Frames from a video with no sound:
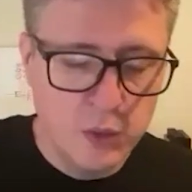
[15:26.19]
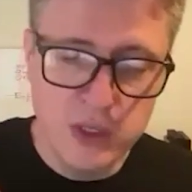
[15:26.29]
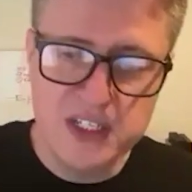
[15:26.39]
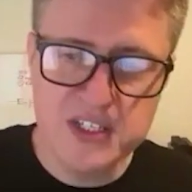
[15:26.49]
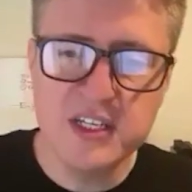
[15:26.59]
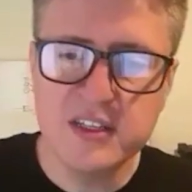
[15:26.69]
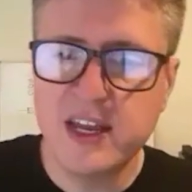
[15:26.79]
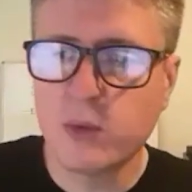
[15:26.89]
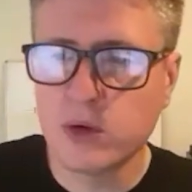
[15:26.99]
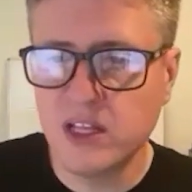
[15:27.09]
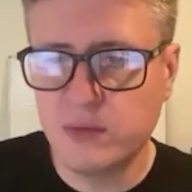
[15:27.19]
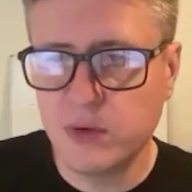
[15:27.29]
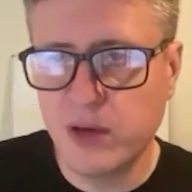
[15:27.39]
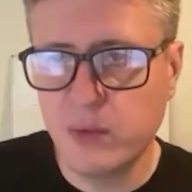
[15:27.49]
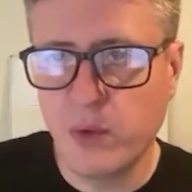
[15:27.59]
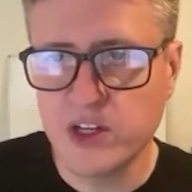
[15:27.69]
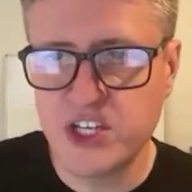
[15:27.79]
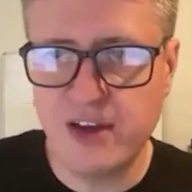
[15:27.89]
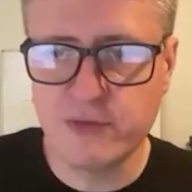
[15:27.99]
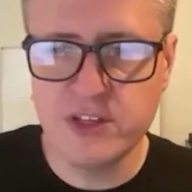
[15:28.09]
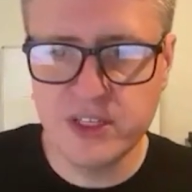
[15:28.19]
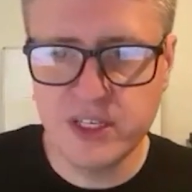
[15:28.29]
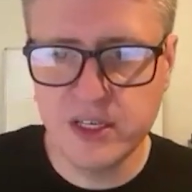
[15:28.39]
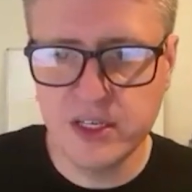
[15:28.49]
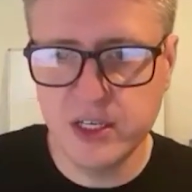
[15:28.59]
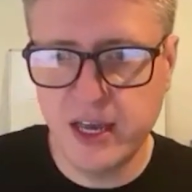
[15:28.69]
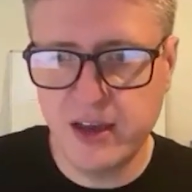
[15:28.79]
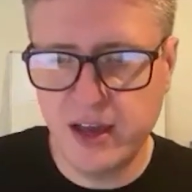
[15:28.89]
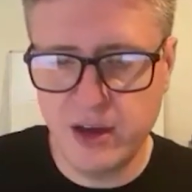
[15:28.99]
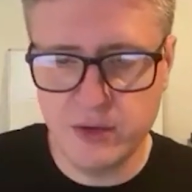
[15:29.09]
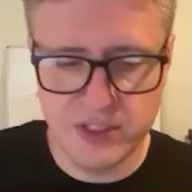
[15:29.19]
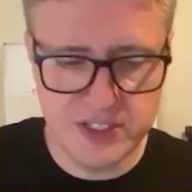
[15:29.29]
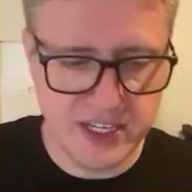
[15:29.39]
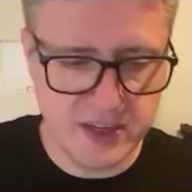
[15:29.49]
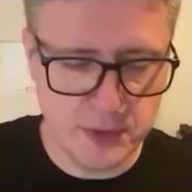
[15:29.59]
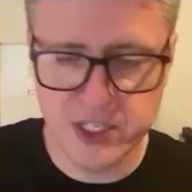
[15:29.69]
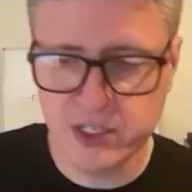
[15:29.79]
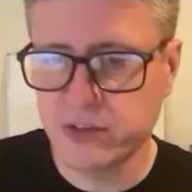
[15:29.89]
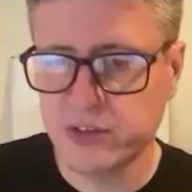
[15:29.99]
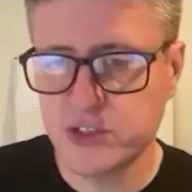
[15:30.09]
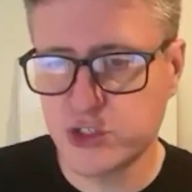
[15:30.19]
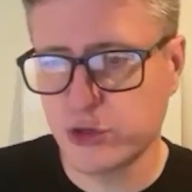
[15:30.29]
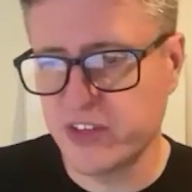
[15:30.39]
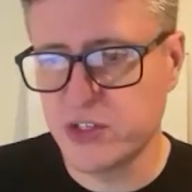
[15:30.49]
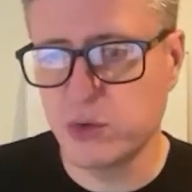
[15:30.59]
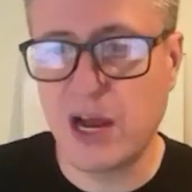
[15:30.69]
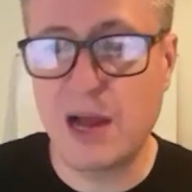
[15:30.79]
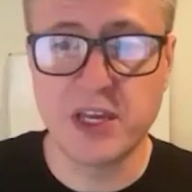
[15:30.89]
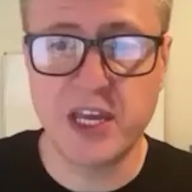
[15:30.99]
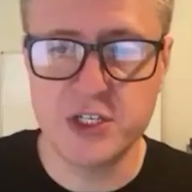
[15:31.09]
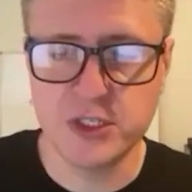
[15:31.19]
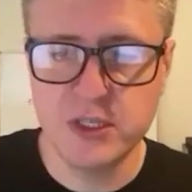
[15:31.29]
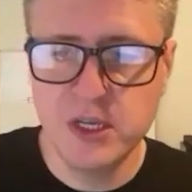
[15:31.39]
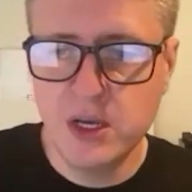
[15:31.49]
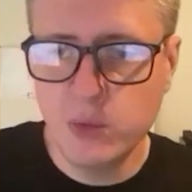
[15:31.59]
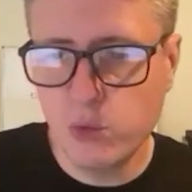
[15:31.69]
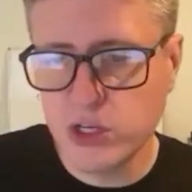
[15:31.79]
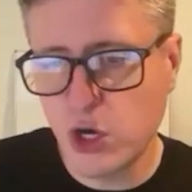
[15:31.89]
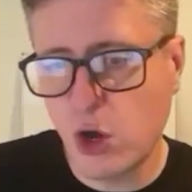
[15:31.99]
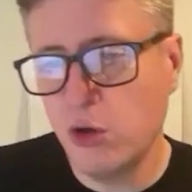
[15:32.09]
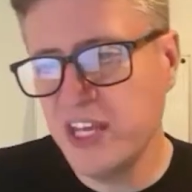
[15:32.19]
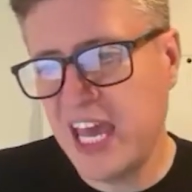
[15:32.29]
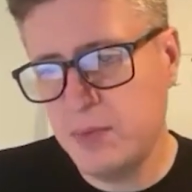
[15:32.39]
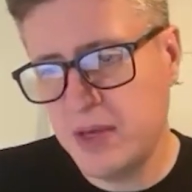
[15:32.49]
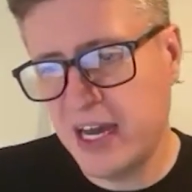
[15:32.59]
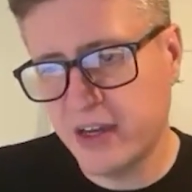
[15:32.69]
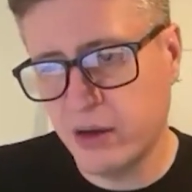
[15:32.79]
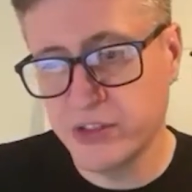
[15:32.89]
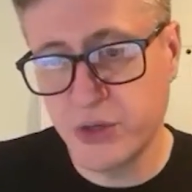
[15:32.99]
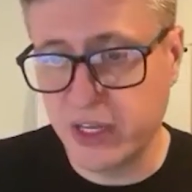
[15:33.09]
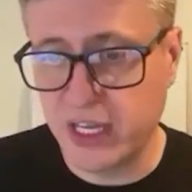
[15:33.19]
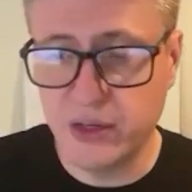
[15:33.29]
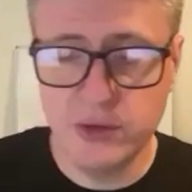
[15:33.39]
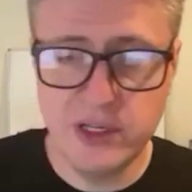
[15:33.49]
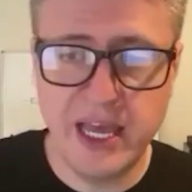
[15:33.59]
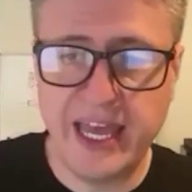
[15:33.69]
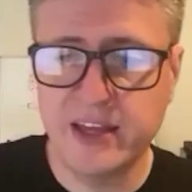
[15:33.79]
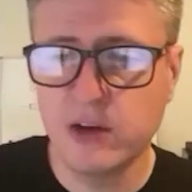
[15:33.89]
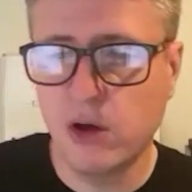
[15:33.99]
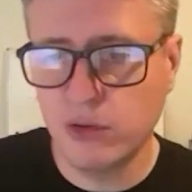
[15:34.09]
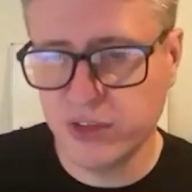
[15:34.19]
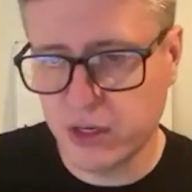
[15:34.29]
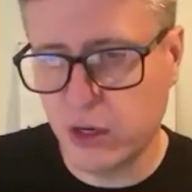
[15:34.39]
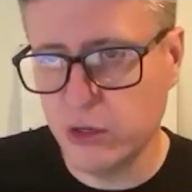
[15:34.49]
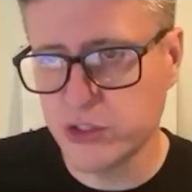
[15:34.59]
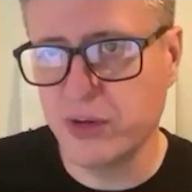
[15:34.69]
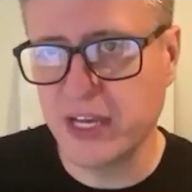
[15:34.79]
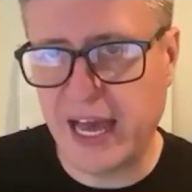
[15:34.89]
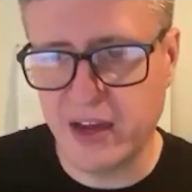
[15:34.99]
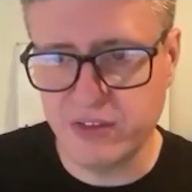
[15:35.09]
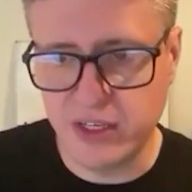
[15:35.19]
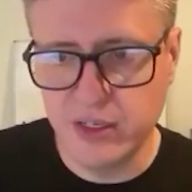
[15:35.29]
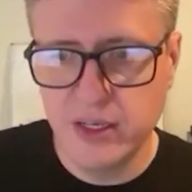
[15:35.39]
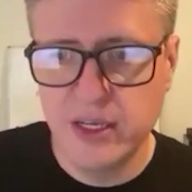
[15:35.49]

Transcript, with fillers: We listen at the network level and we watch everything. Uh, uh, uh let's take a particular service or application. We watch all the API calls going into it and all the calls going out of it.